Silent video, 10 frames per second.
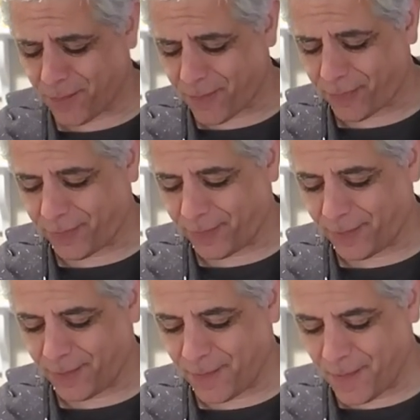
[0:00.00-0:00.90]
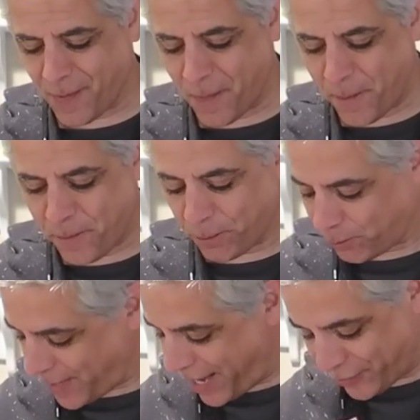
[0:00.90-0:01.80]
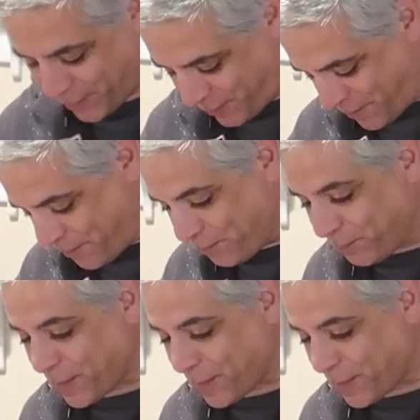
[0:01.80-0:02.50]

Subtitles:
Very true. Your famous quote.